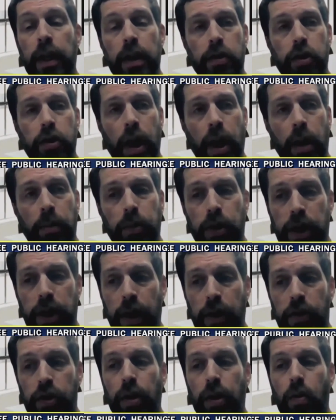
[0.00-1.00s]
child
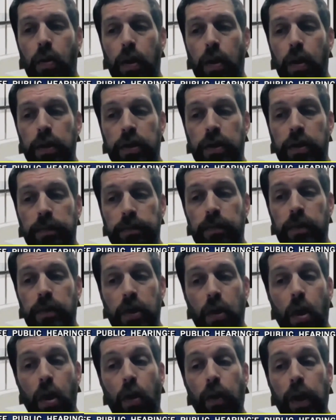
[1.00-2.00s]
protection courts
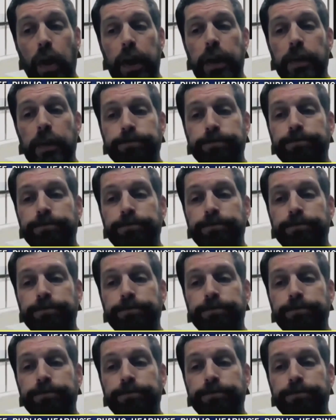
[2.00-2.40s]
already.